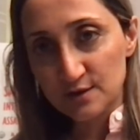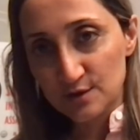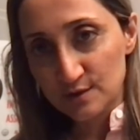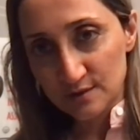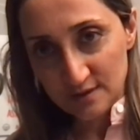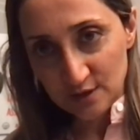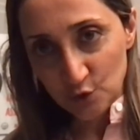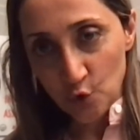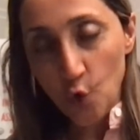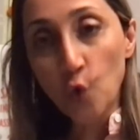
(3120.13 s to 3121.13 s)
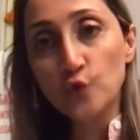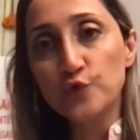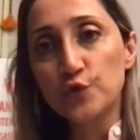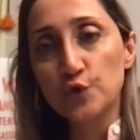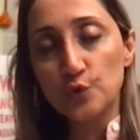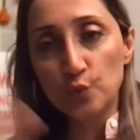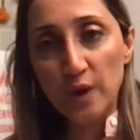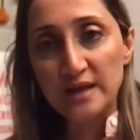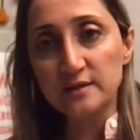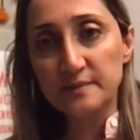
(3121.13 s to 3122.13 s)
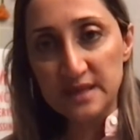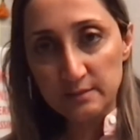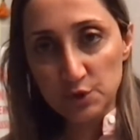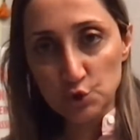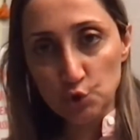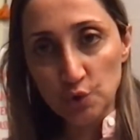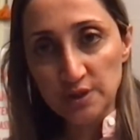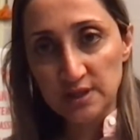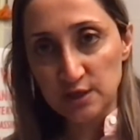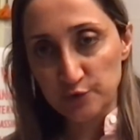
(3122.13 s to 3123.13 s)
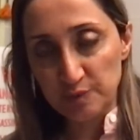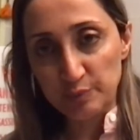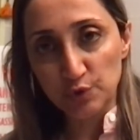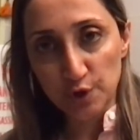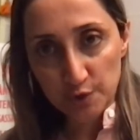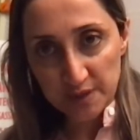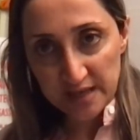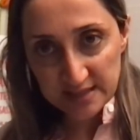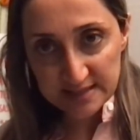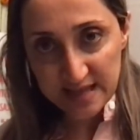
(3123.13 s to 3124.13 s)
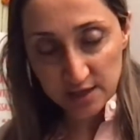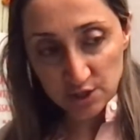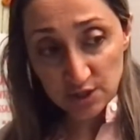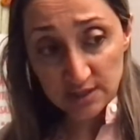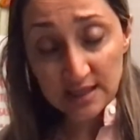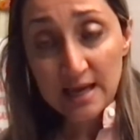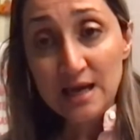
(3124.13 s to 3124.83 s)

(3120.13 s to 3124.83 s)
they're you know overwhelming majority of people are against sanctions.